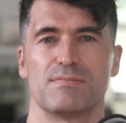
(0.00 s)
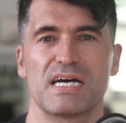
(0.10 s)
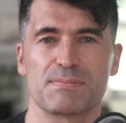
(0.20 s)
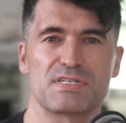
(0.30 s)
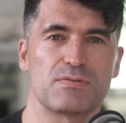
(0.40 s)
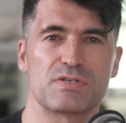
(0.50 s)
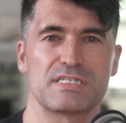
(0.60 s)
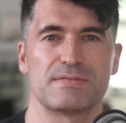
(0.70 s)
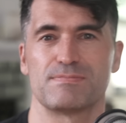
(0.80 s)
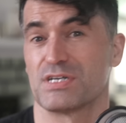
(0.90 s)
Perhaps there was
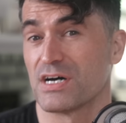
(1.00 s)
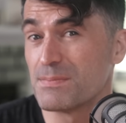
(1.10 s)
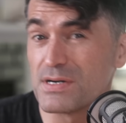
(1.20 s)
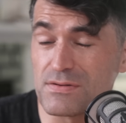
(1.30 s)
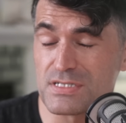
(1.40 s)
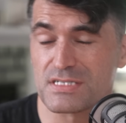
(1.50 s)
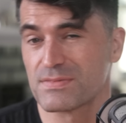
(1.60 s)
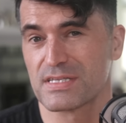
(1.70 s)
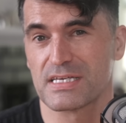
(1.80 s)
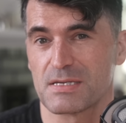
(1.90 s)
a typo or
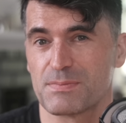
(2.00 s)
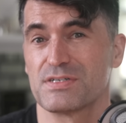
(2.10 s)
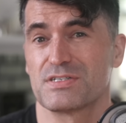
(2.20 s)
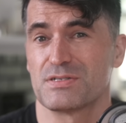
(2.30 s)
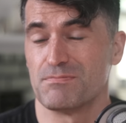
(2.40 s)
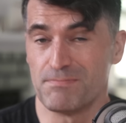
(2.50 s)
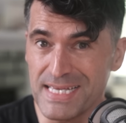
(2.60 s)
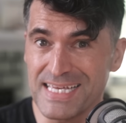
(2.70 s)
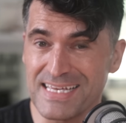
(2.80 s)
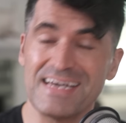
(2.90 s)
something, but to
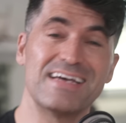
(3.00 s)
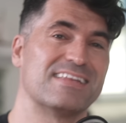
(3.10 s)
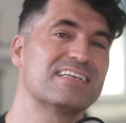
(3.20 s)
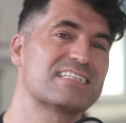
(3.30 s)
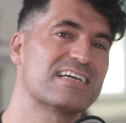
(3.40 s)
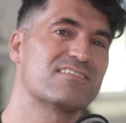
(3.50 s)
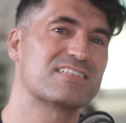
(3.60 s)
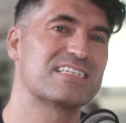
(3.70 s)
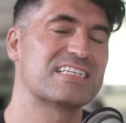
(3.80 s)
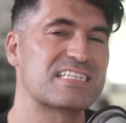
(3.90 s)
me, this sounds
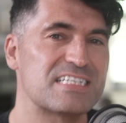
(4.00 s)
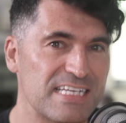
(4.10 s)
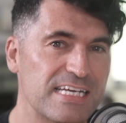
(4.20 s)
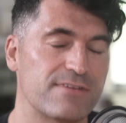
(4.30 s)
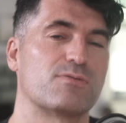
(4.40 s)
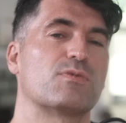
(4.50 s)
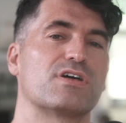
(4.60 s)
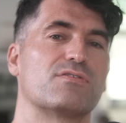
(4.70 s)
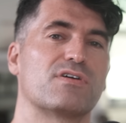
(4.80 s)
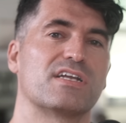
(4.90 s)
distinct from what
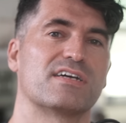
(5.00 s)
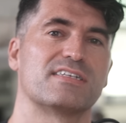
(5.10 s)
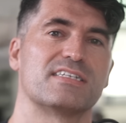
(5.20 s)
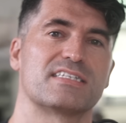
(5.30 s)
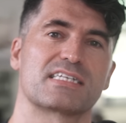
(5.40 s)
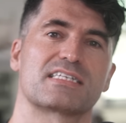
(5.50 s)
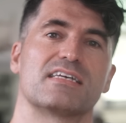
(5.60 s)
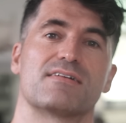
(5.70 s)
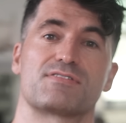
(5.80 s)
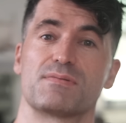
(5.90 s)
he wrote in 1960
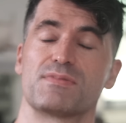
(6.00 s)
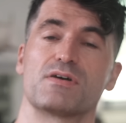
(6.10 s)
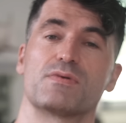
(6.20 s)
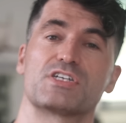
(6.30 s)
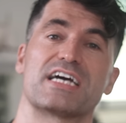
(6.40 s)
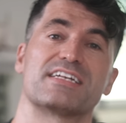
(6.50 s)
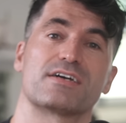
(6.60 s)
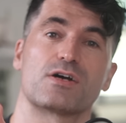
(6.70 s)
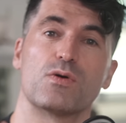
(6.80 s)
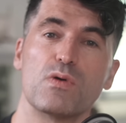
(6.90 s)
of something which, and
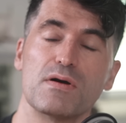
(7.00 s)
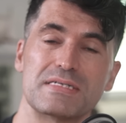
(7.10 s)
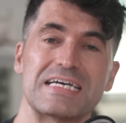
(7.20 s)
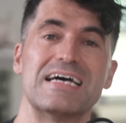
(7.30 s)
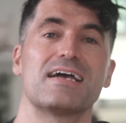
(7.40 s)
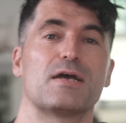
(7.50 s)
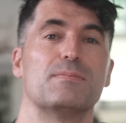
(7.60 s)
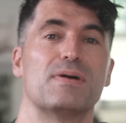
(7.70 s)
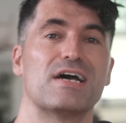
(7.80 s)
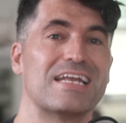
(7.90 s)
I quote,
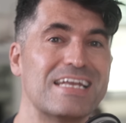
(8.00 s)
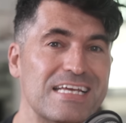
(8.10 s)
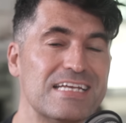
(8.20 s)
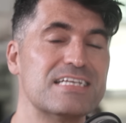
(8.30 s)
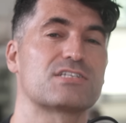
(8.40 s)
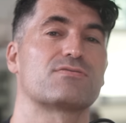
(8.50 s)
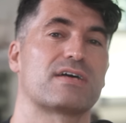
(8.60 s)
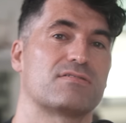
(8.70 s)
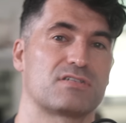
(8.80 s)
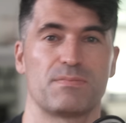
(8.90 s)
completely
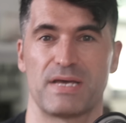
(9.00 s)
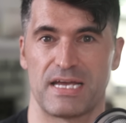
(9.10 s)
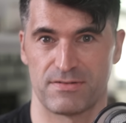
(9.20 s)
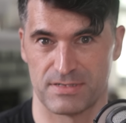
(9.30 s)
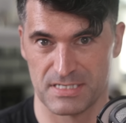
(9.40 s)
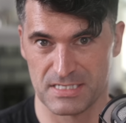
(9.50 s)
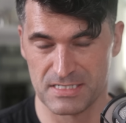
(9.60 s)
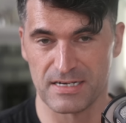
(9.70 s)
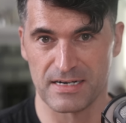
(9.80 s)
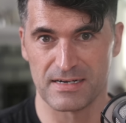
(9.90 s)
surrounds the parent
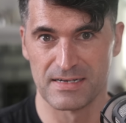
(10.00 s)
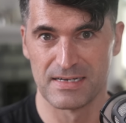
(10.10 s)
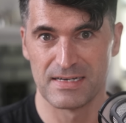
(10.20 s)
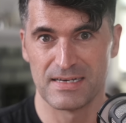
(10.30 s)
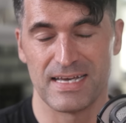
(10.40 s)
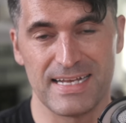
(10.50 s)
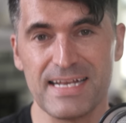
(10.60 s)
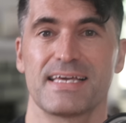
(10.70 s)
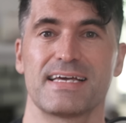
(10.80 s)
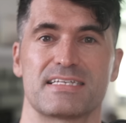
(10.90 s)
star. In
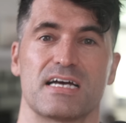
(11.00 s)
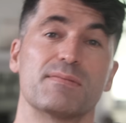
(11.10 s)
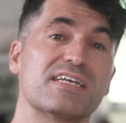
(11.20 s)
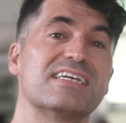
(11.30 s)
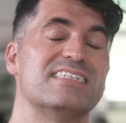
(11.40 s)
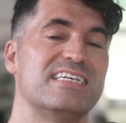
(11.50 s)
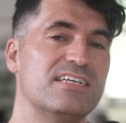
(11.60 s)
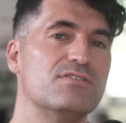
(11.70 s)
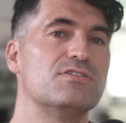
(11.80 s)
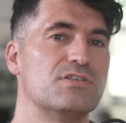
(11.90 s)
any case, I'm going to
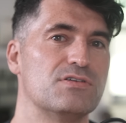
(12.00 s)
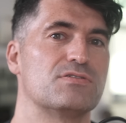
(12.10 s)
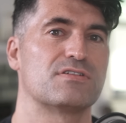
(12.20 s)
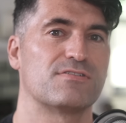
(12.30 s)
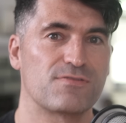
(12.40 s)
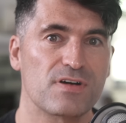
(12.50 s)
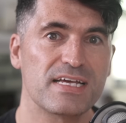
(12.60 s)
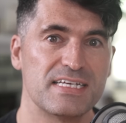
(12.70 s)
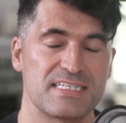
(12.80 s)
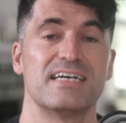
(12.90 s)
continue to use the
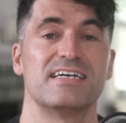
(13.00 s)
phrase